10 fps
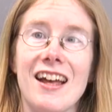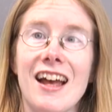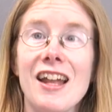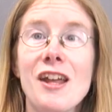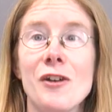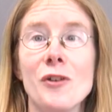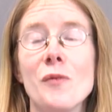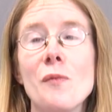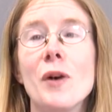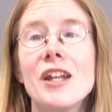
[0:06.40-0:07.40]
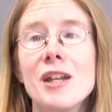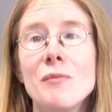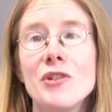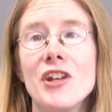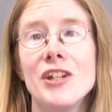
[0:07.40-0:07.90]
Hello, my
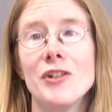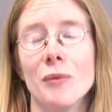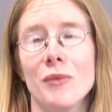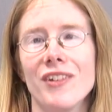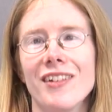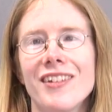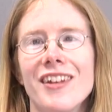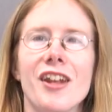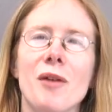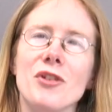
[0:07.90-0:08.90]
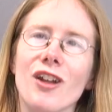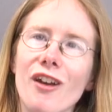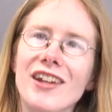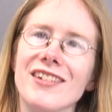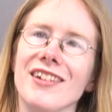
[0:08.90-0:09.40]
name's Jenny Thompson, and I'm
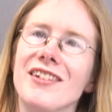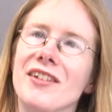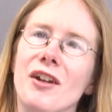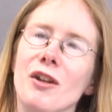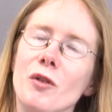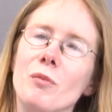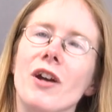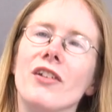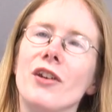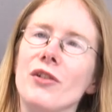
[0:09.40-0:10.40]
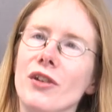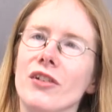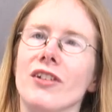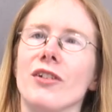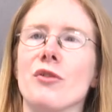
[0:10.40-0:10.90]
delighted, along with my
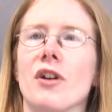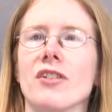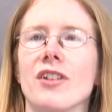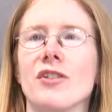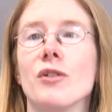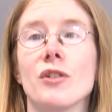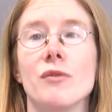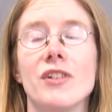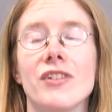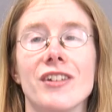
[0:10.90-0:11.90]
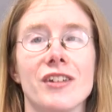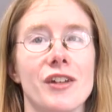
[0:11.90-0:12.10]
associate instructor, Dr. Vincent